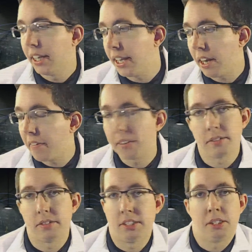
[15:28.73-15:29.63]
and
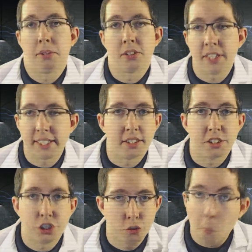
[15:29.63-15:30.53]
other similar decks
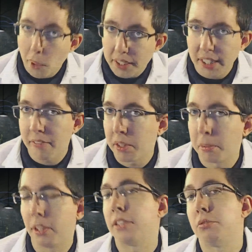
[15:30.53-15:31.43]
that just want to have the
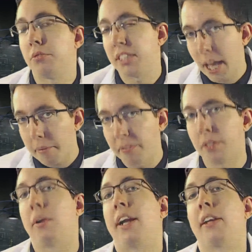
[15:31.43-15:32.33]
ability to tap for
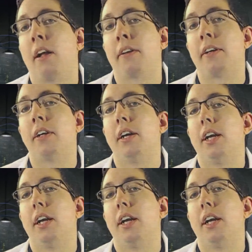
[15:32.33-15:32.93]
the right color,